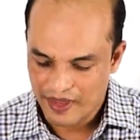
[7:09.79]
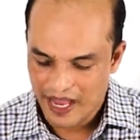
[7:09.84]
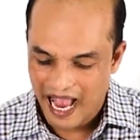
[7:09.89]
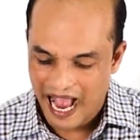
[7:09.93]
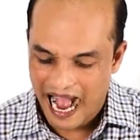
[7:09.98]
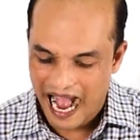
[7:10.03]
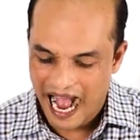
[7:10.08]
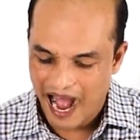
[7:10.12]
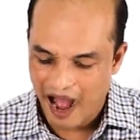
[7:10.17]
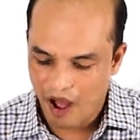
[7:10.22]

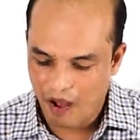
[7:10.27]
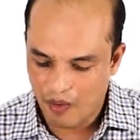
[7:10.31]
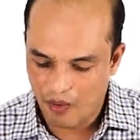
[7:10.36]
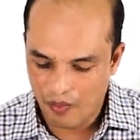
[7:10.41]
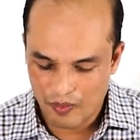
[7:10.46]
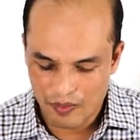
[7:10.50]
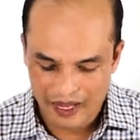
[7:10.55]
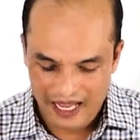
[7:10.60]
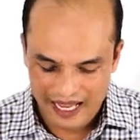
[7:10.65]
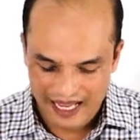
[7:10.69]
How
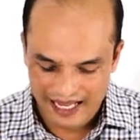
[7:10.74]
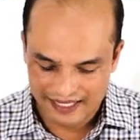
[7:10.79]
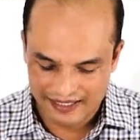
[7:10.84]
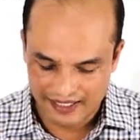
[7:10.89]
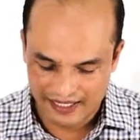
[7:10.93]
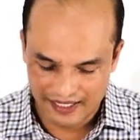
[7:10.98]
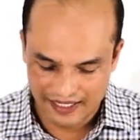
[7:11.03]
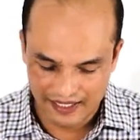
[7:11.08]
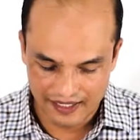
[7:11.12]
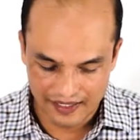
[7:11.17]

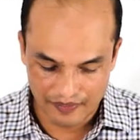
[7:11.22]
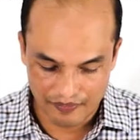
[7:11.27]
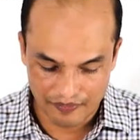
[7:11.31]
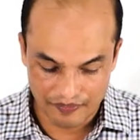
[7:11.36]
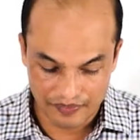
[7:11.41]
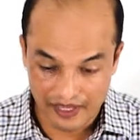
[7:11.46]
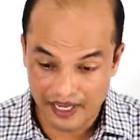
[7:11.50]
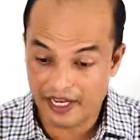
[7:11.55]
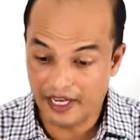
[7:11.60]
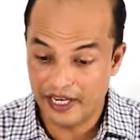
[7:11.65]
the
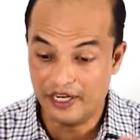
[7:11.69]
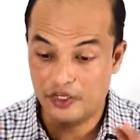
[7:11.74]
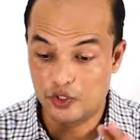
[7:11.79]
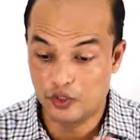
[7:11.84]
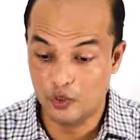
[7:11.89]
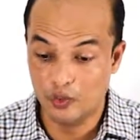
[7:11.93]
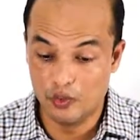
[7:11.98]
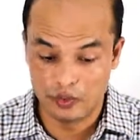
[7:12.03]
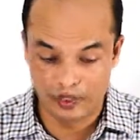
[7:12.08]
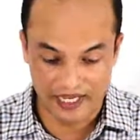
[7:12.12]

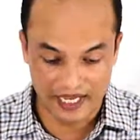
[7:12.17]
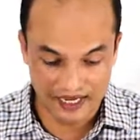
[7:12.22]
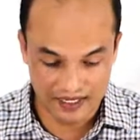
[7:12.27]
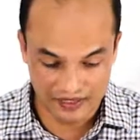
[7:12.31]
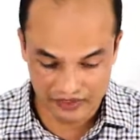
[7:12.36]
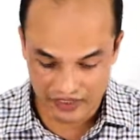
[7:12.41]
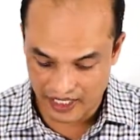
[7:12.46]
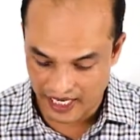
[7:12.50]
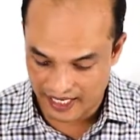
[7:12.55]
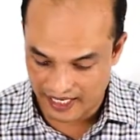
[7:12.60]
32
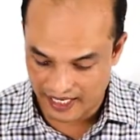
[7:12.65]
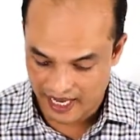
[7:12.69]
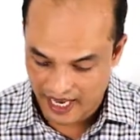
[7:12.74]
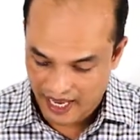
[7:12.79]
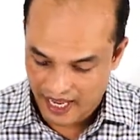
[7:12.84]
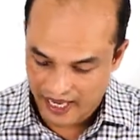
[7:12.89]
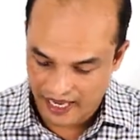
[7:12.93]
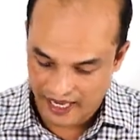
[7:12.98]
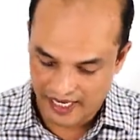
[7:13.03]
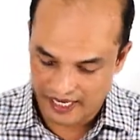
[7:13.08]
kings
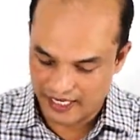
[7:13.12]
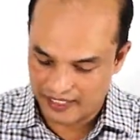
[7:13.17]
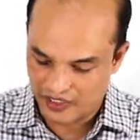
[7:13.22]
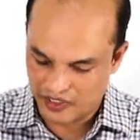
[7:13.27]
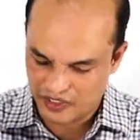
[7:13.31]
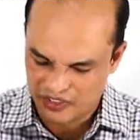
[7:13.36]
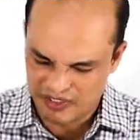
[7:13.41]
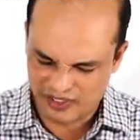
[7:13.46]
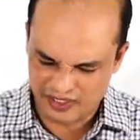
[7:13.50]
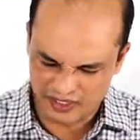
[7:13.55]
has
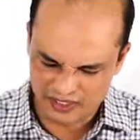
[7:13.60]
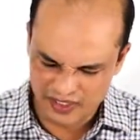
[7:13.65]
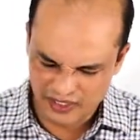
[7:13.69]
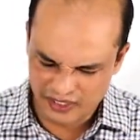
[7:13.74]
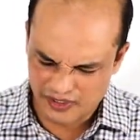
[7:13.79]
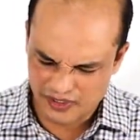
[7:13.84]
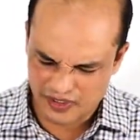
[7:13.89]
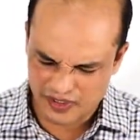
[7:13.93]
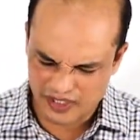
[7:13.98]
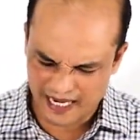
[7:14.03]

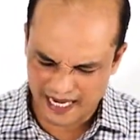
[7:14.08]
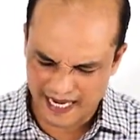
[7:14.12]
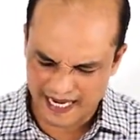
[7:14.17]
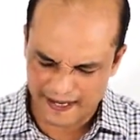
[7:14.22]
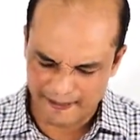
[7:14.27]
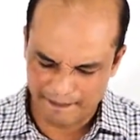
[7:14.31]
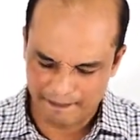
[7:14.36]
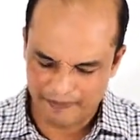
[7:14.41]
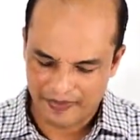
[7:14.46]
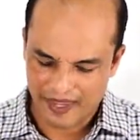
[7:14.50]
sieged
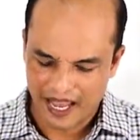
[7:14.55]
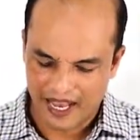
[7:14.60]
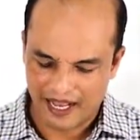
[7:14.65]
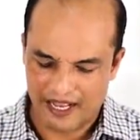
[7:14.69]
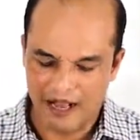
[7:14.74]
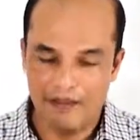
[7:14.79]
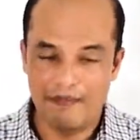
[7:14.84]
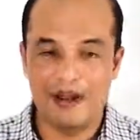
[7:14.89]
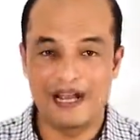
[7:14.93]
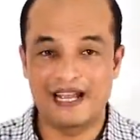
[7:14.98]
and
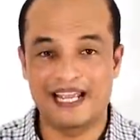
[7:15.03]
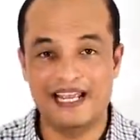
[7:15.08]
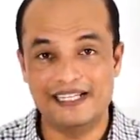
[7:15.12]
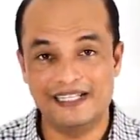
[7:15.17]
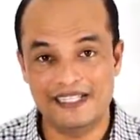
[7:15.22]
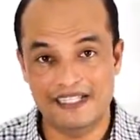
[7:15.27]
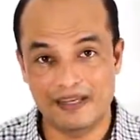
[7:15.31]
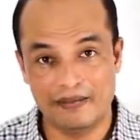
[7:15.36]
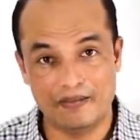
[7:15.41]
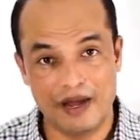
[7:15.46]
come against
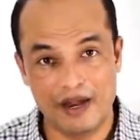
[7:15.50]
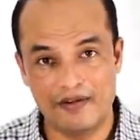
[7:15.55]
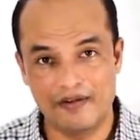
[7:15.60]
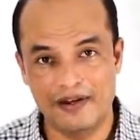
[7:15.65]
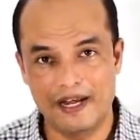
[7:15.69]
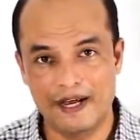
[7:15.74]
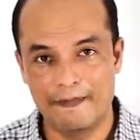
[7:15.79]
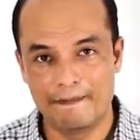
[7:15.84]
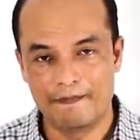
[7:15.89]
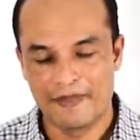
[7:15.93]

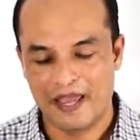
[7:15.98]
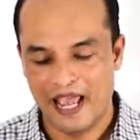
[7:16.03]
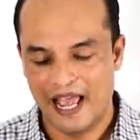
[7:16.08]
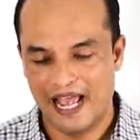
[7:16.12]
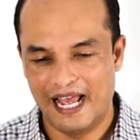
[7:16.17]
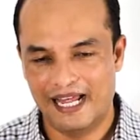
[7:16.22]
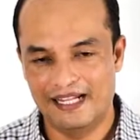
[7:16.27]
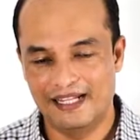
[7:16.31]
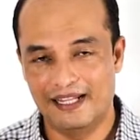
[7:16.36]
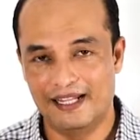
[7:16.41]
Samaria.
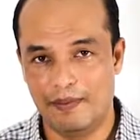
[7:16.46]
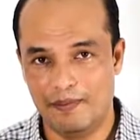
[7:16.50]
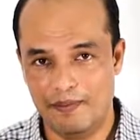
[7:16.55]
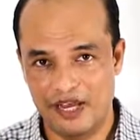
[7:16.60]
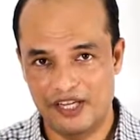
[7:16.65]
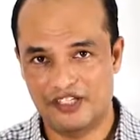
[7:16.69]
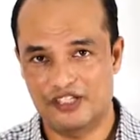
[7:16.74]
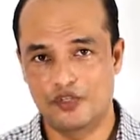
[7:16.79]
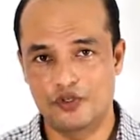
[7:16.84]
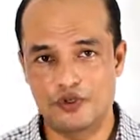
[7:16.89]
And the
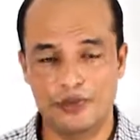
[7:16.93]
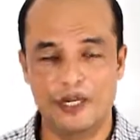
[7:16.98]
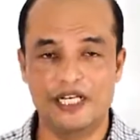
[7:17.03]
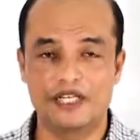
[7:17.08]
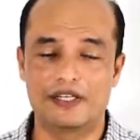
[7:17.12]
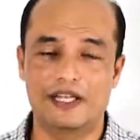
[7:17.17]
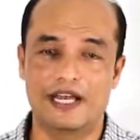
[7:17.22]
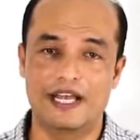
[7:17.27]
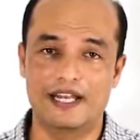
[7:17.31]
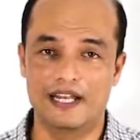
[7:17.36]
message went
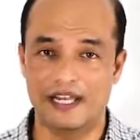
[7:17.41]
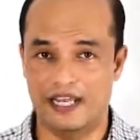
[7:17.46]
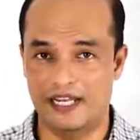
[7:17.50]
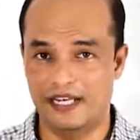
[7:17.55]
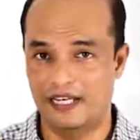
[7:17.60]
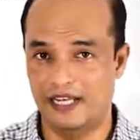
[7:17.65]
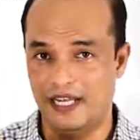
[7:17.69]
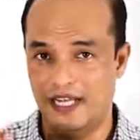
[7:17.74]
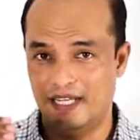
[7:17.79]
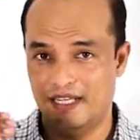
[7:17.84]

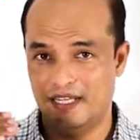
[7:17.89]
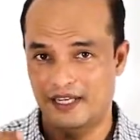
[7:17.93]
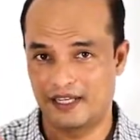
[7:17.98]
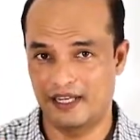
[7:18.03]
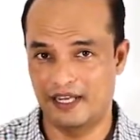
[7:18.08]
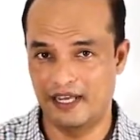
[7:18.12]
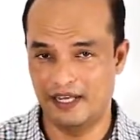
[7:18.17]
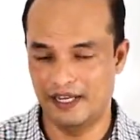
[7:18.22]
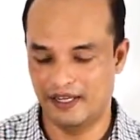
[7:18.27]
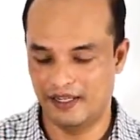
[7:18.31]
and the
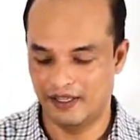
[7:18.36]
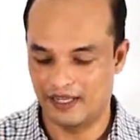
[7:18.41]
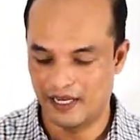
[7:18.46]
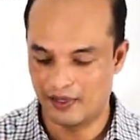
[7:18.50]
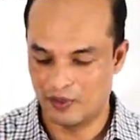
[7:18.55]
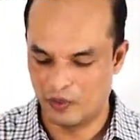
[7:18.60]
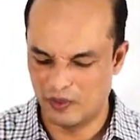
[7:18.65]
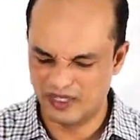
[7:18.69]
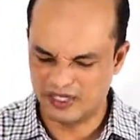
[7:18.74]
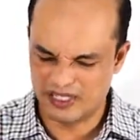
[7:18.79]
king that
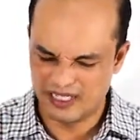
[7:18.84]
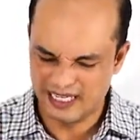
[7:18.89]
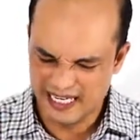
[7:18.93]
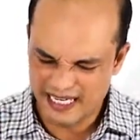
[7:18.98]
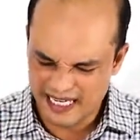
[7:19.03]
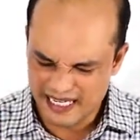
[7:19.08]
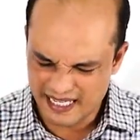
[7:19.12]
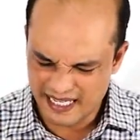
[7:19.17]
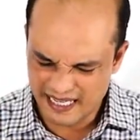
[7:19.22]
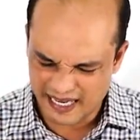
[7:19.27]
was
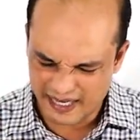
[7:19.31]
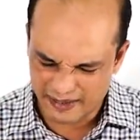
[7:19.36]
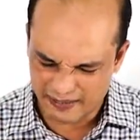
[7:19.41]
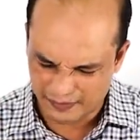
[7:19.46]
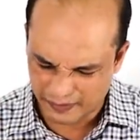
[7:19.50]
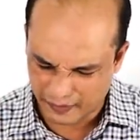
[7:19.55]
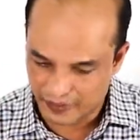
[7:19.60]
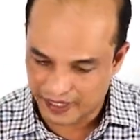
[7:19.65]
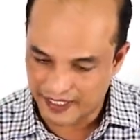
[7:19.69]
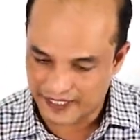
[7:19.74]
leading that
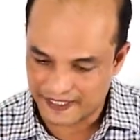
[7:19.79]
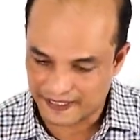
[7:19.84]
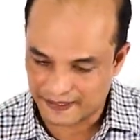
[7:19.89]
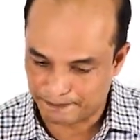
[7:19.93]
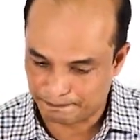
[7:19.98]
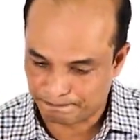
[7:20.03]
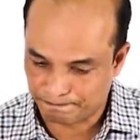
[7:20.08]
was,